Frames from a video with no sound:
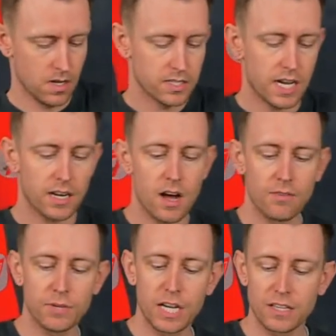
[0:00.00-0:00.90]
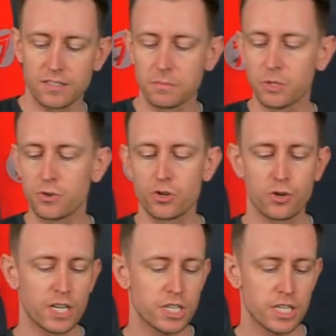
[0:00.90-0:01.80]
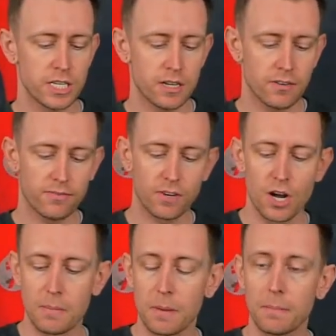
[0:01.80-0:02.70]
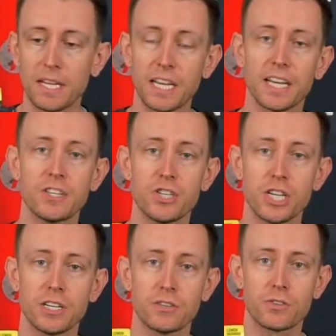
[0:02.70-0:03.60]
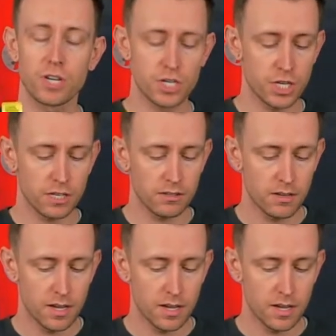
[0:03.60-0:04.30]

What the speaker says: Second off, we got some nutrition from PNG Nutrition.